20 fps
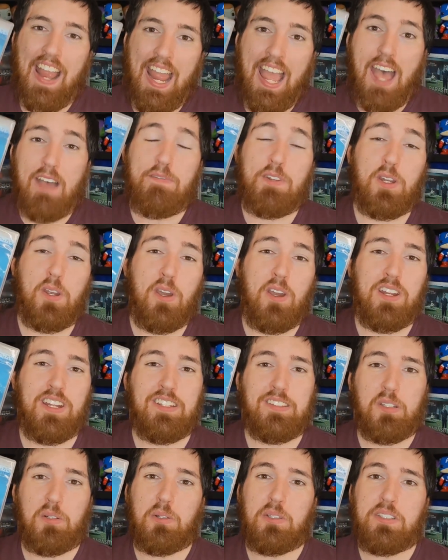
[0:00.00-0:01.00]
I haven't heard
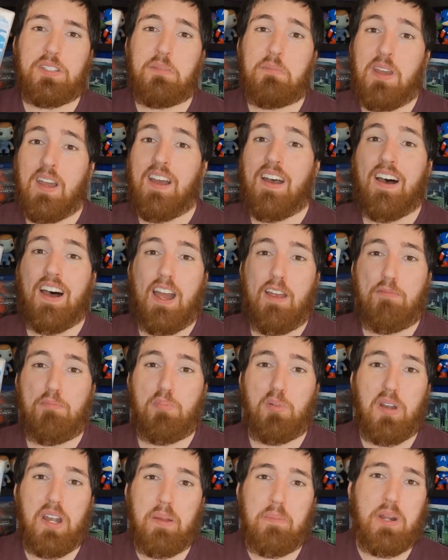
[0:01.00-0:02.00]
it's awesome.
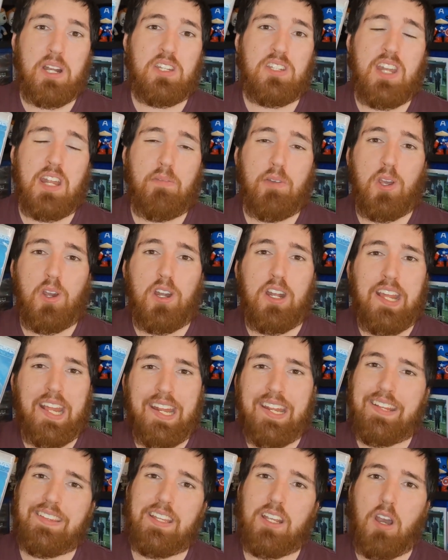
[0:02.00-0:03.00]
I've pretty much never heard
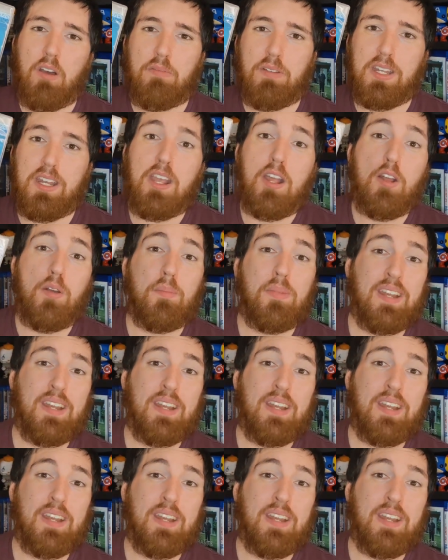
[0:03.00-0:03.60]
anything of it.